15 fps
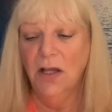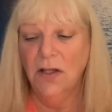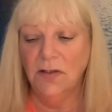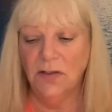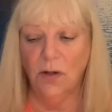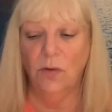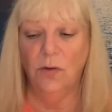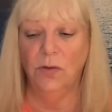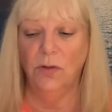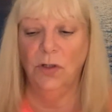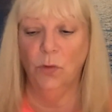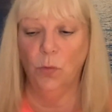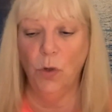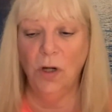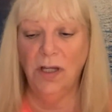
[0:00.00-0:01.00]
So
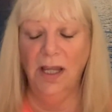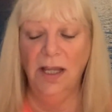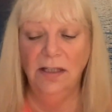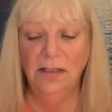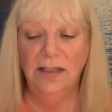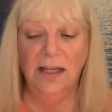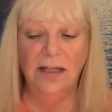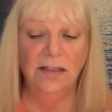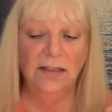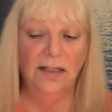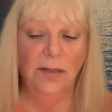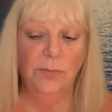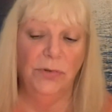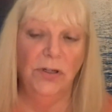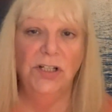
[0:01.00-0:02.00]
you're working,
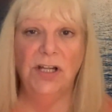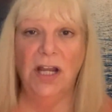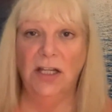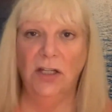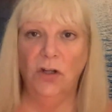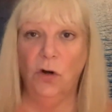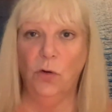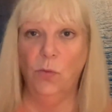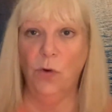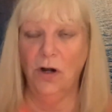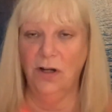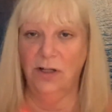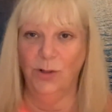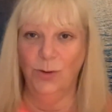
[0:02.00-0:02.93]
they appreciate your work,